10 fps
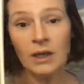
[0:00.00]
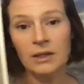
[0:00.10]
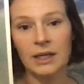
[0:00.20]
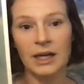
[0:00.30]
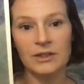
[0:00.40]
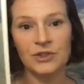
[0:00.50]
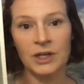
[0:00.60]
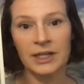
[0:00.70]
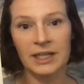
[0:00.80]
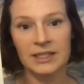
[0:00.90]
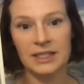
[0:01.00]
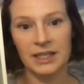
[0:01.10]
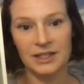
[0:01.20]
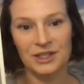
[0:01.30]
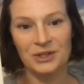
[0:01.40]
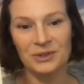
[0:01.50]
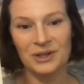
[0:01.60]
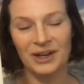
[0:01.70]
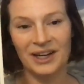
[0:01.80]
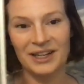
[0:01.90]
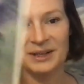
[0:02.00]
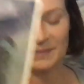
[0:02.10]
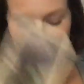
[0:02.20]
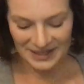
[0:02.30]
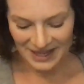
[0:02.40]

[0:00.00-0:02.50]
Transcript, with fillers: yeah trying not to get too caught up